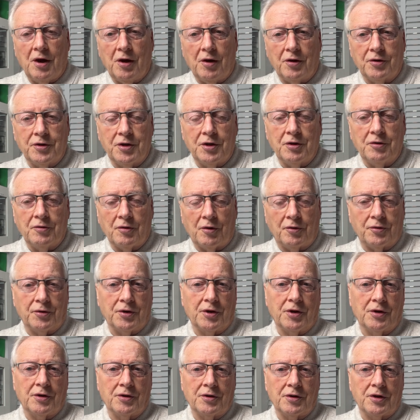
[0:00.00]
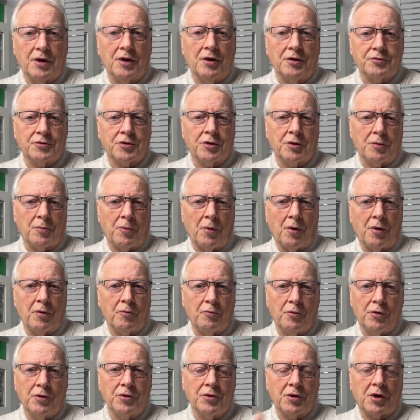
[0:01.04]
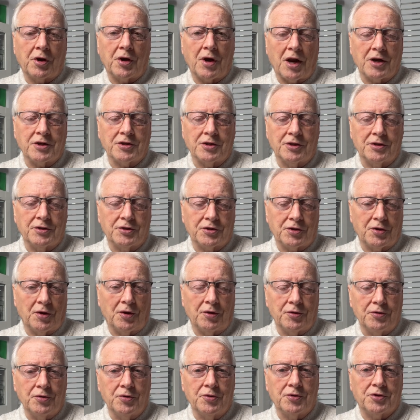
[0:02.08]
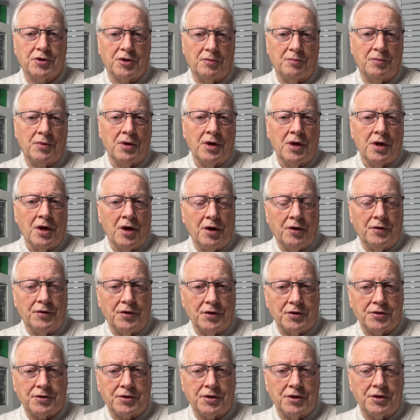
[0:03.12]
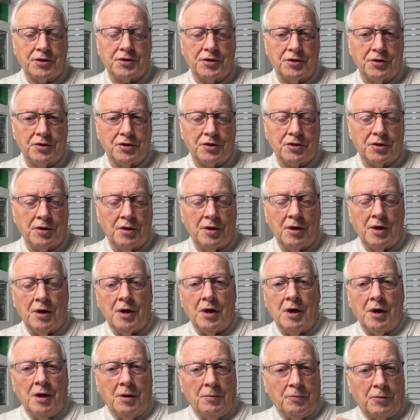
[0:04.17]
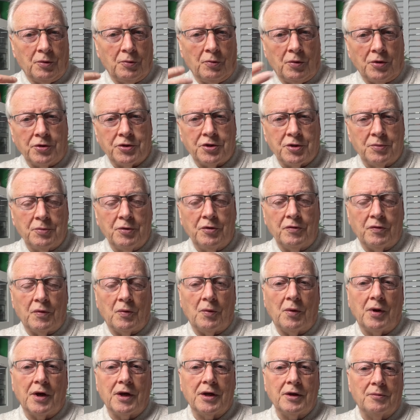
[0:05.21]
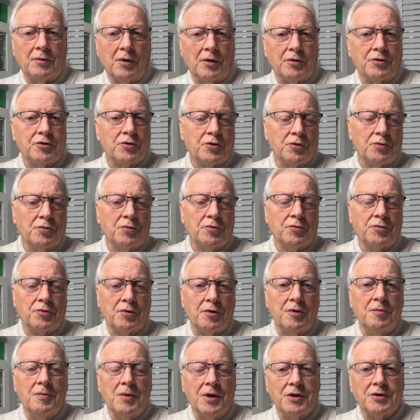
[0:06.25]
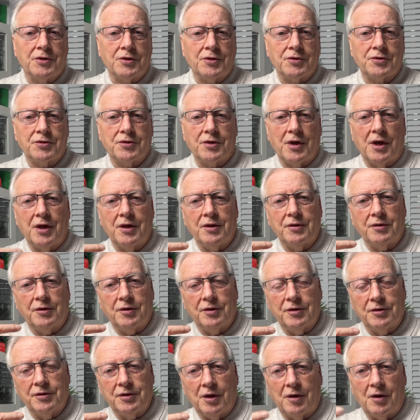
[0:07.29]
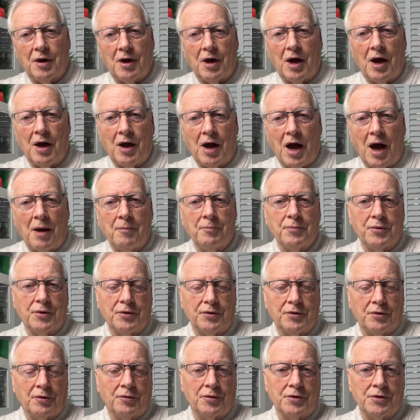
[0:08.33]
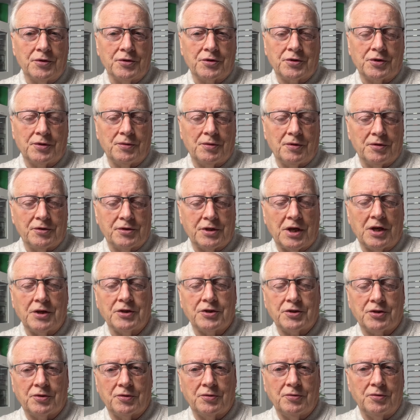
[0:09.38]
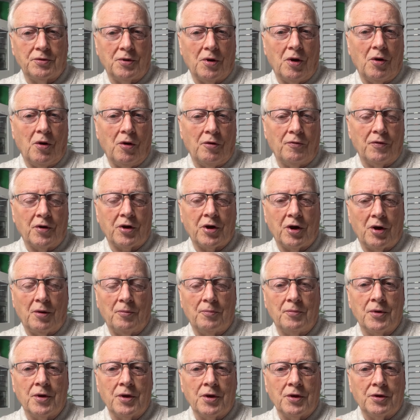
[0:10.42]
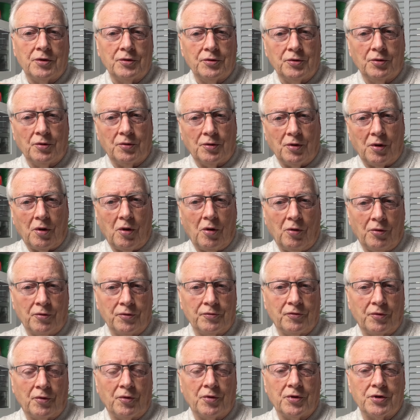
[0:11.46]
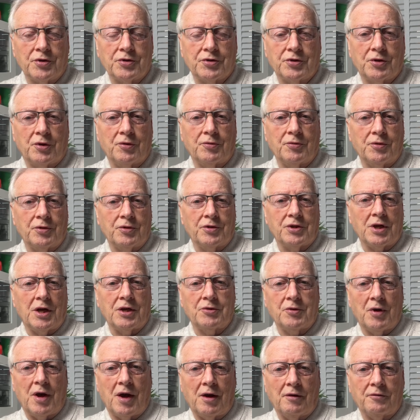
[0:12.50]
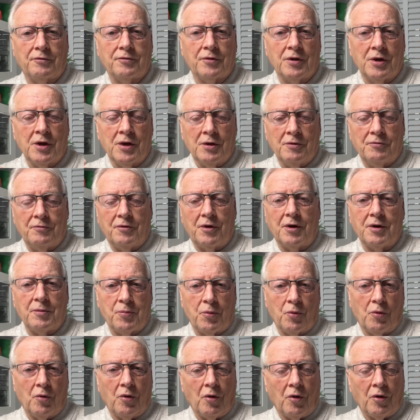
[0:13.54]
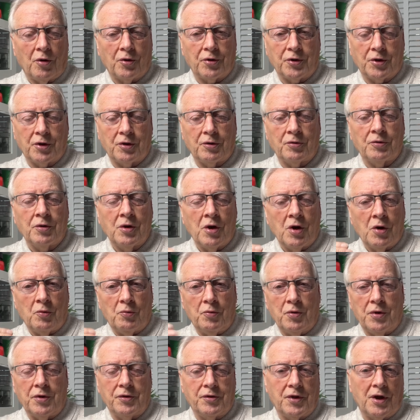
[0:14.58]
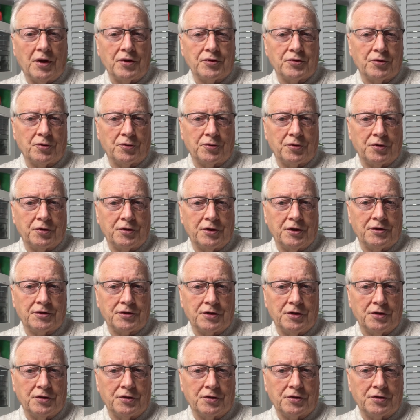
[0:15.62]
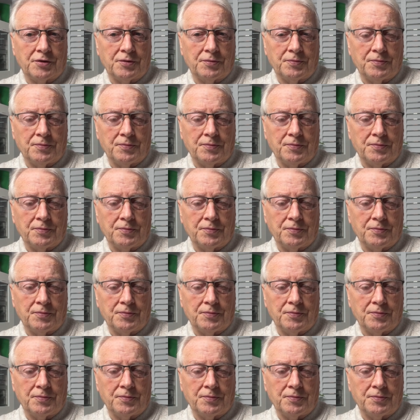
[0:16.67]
year on year to the point where you can actually start using them at this distance. But once you move away about 2-3 meters, then the ambient noise tends to overcome your own voice, so you tend to have very poor audio with that sort of distance.